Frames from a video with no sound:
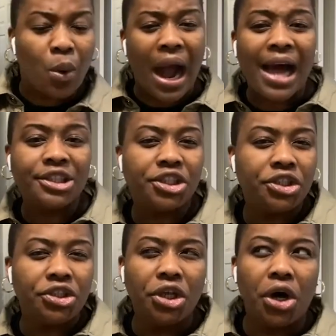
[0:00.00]
How do
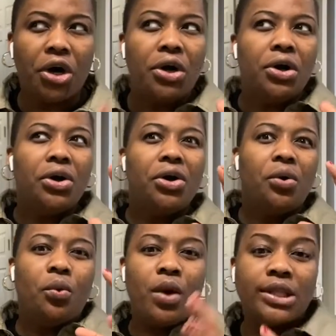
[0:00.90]
you know
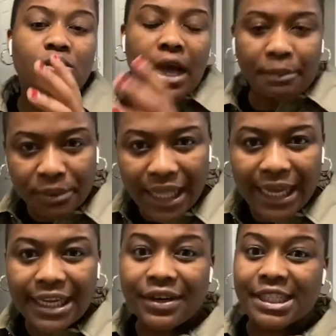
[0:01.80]
when to
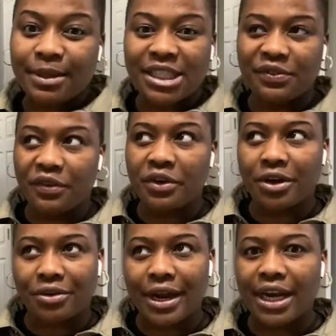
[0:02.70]
apply, irrespective of
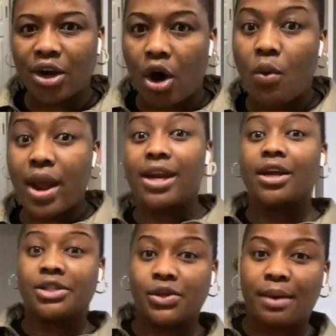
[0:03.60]
your grade, or when
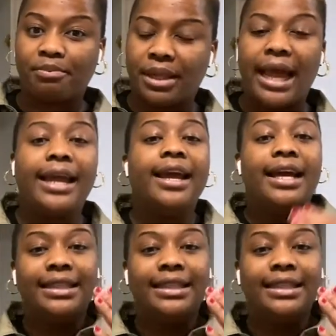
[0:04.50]
not to apply?